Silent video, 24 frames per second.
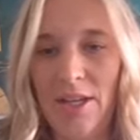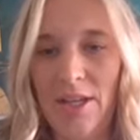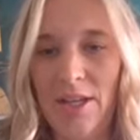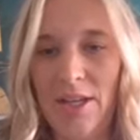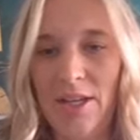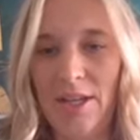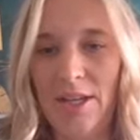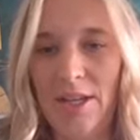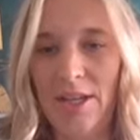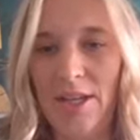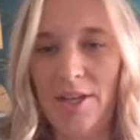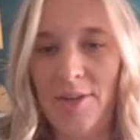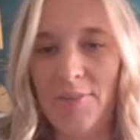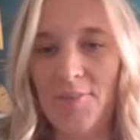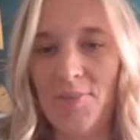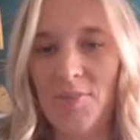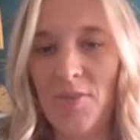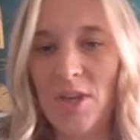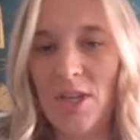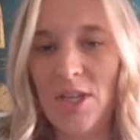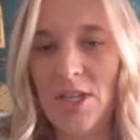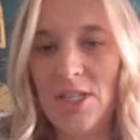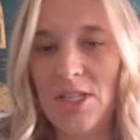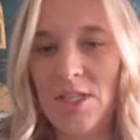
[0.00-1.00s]
Okay,
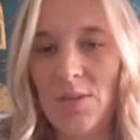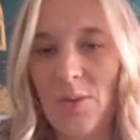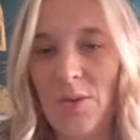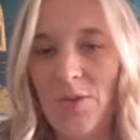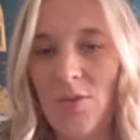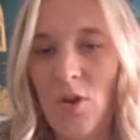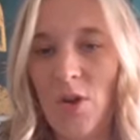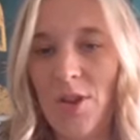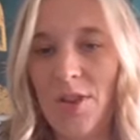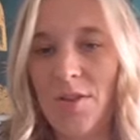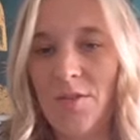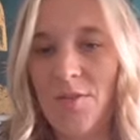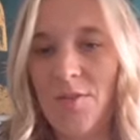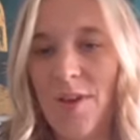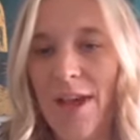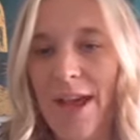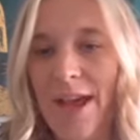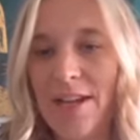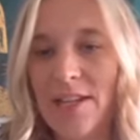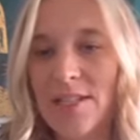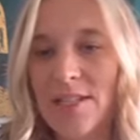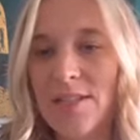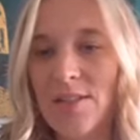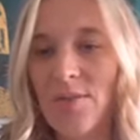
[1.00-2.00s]
so we've got the
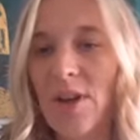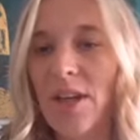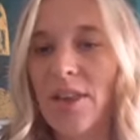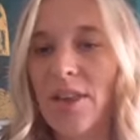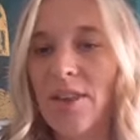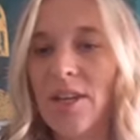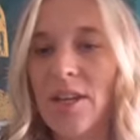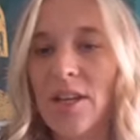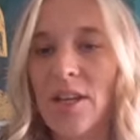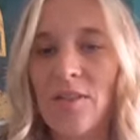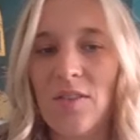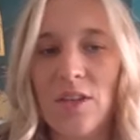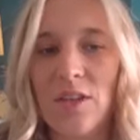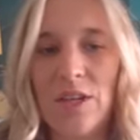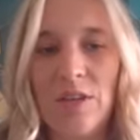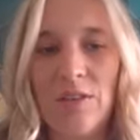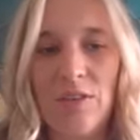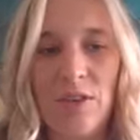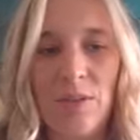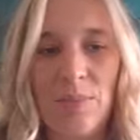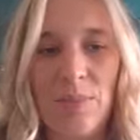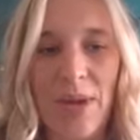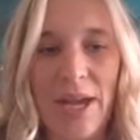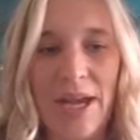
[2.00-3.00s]
facts around the giving
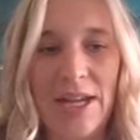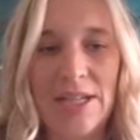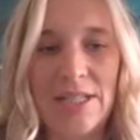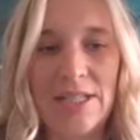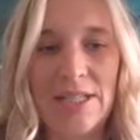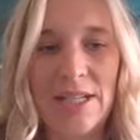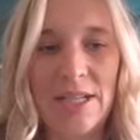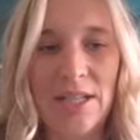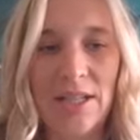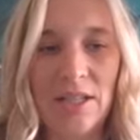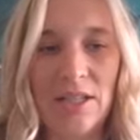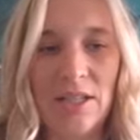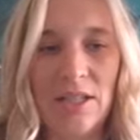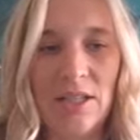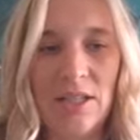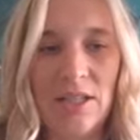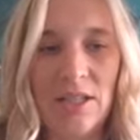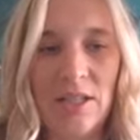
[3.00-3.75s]
of the painting,